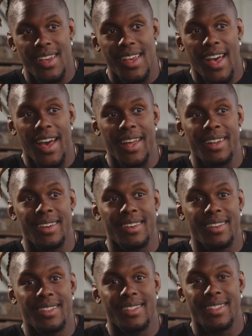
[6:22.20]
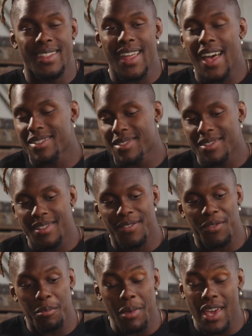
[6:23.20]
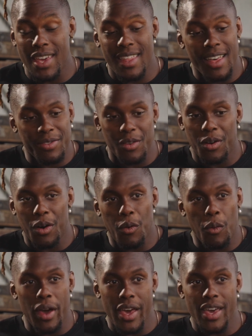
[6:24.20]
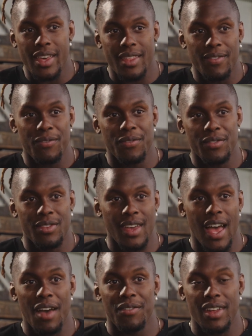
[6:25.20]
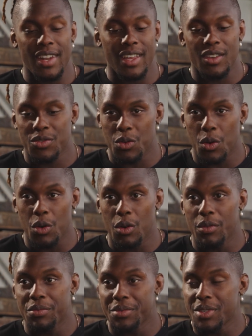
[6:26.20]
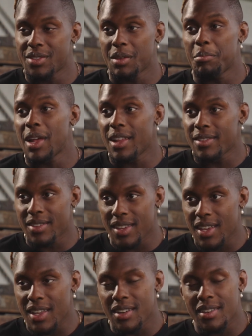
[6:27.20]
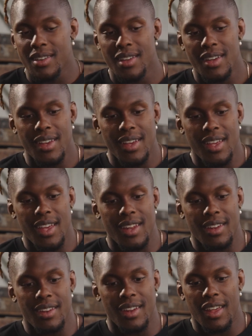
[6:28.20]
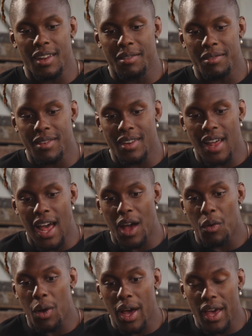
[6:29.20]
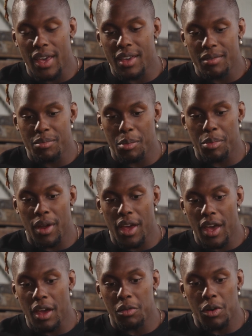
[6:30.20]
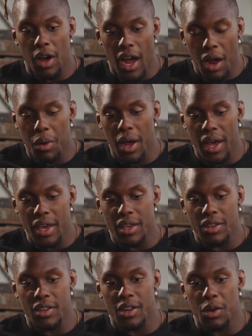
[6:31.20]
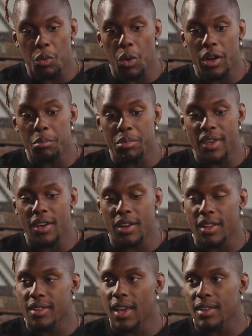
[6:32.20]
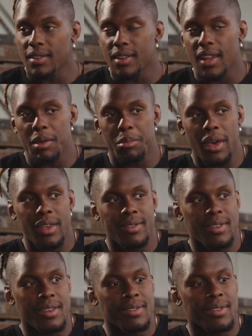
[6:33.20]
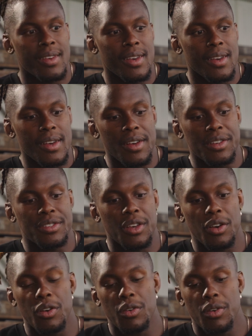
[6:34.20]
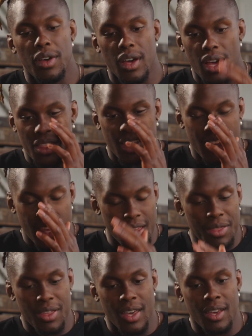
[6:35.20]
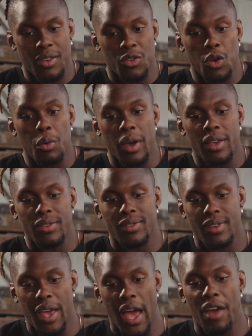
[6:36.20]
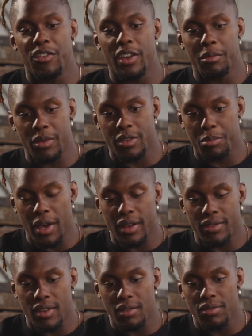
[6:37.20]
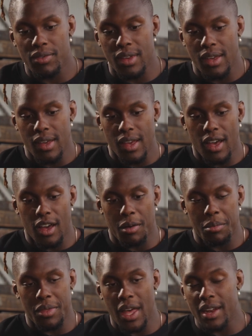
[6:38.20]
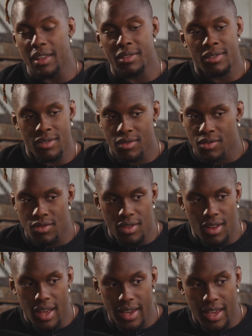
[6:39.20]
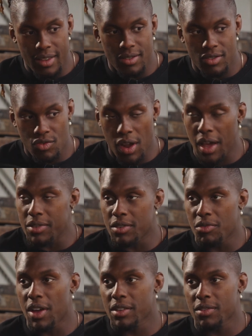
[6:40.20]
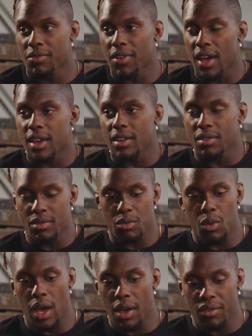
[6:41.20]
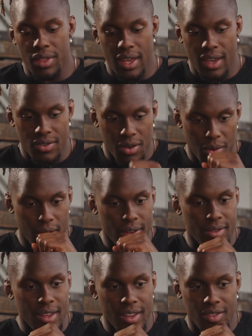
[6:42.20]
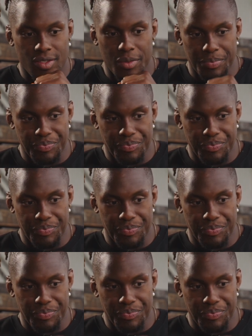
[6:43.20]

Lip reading: And that's, for me, that's not a way to have any sort of stability in how I prepare or how I want to be on a day-to-day basis. So the key thing is always having perspective. Then I guess it's trying to rectify whatever the issue is. It's